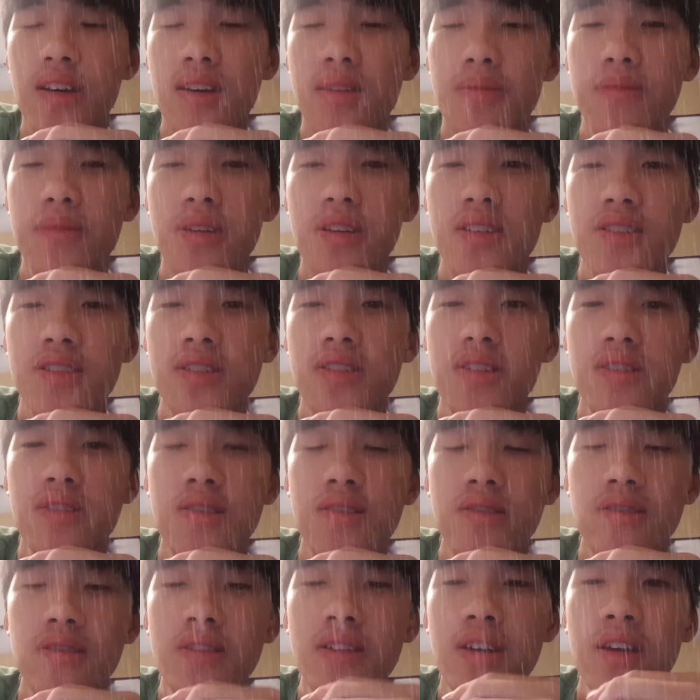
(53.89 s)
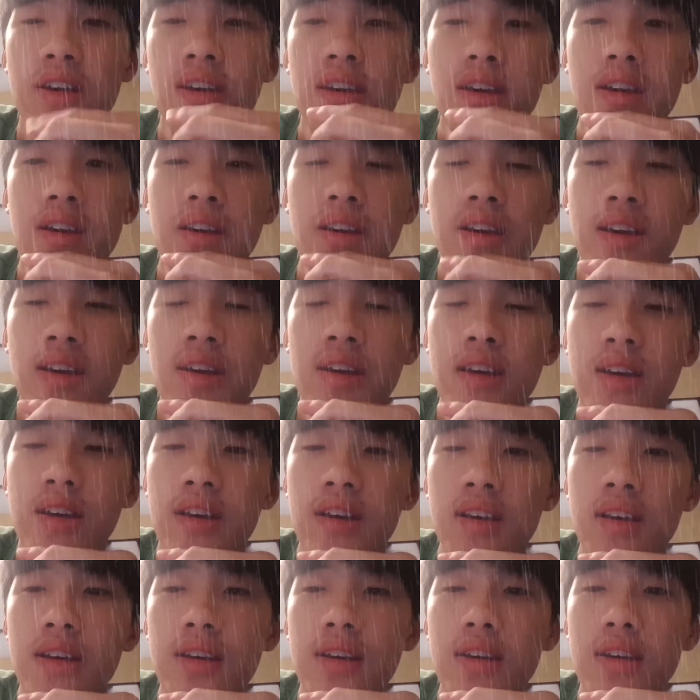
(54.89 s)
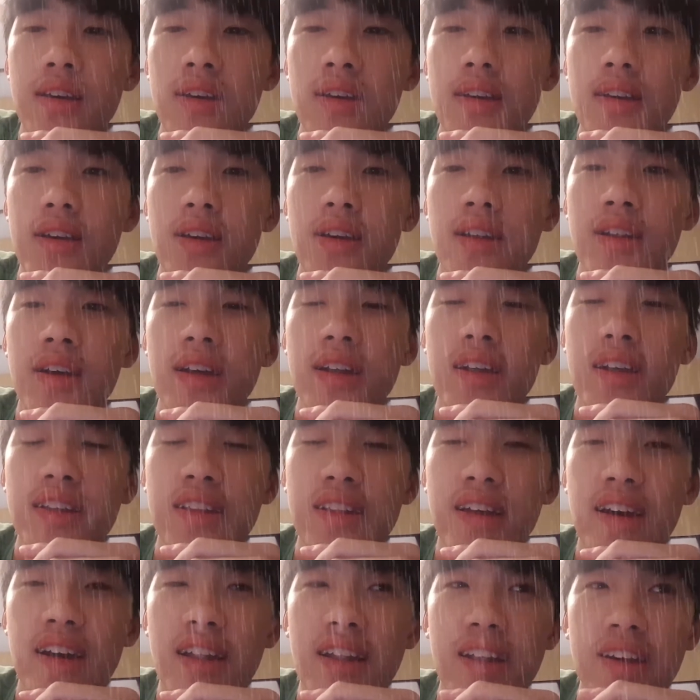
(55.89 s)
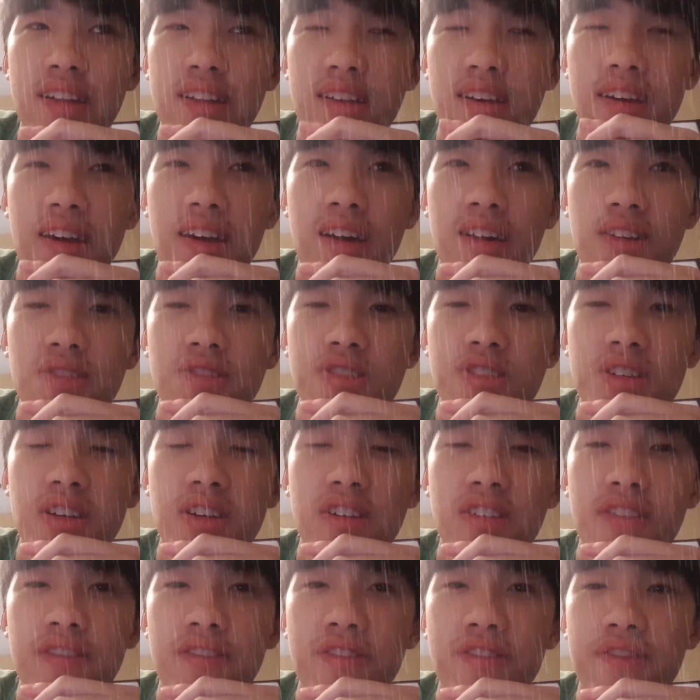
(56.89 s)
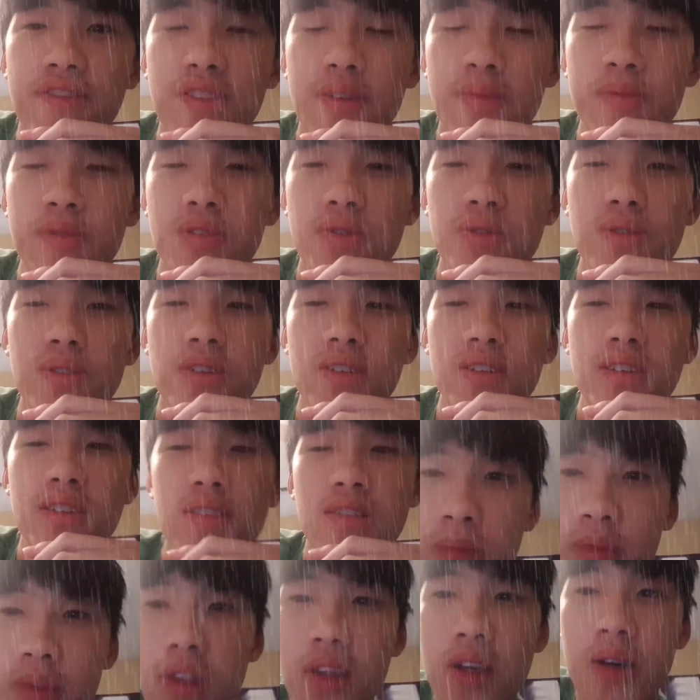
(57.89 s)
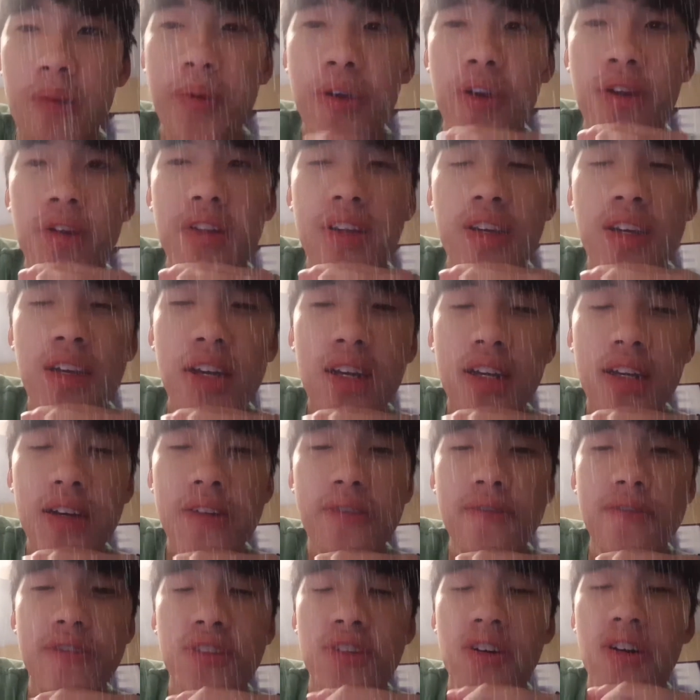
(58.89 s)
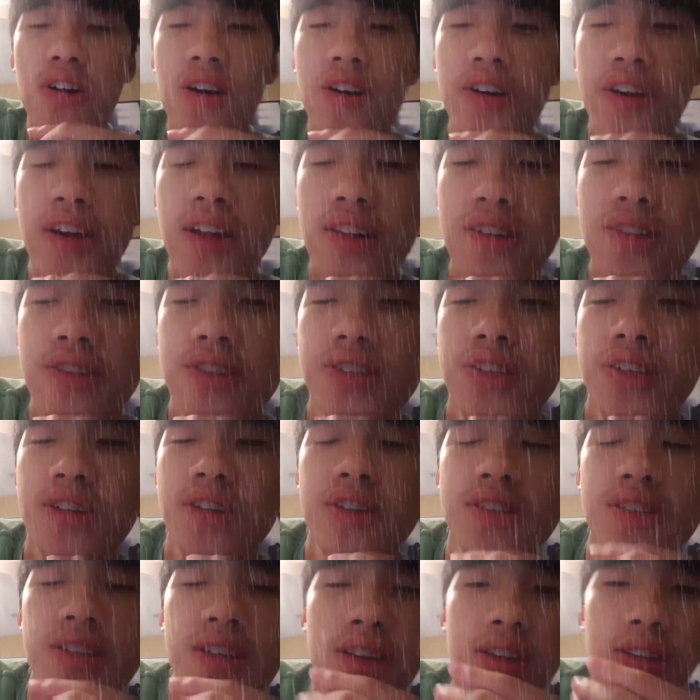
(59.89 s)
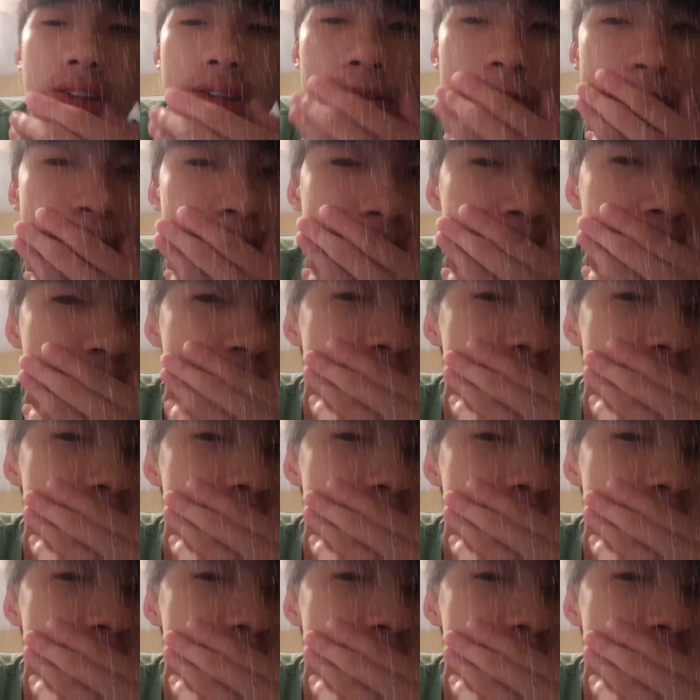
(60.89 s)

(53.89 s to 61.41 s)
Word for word: like minutes ago, and I had like an allergy of some sort. Apparently, I have dog allergies, and